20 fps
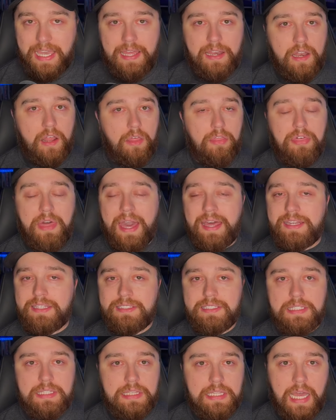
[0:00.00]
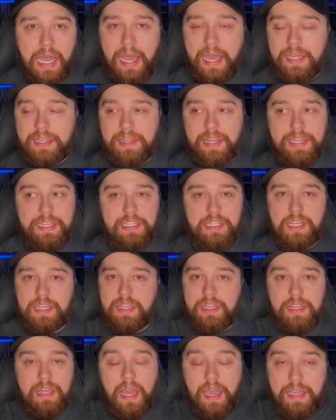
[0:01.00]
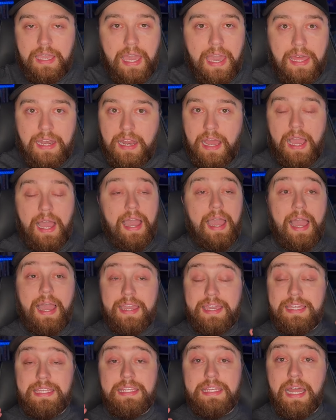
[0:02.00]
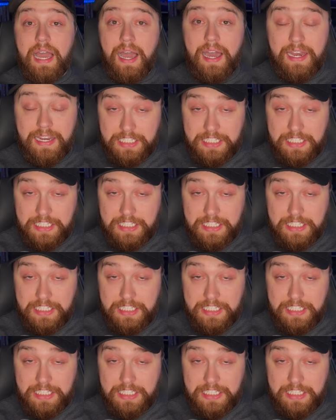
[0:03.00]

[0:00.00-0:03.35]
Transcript: And that is not like, again, I, I cannot